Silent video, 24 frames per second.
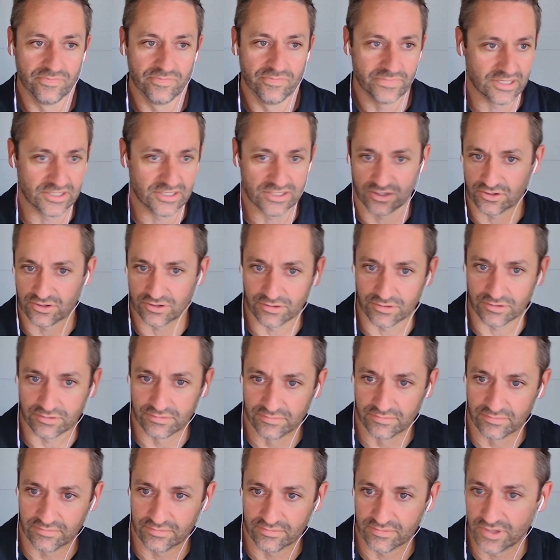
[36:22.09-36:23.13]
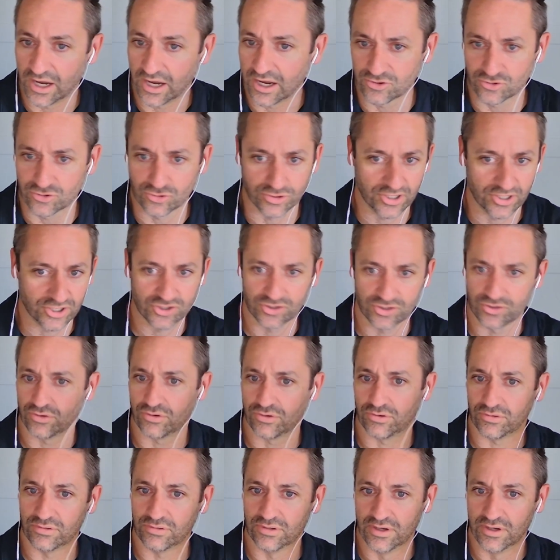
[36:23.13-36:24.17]
these other
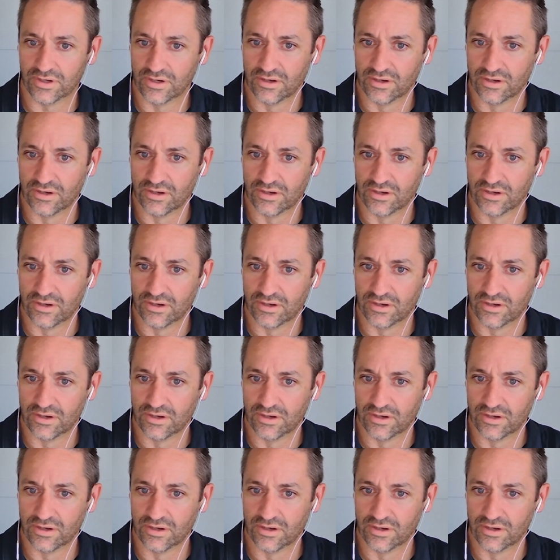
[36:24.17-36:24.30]
non-traditional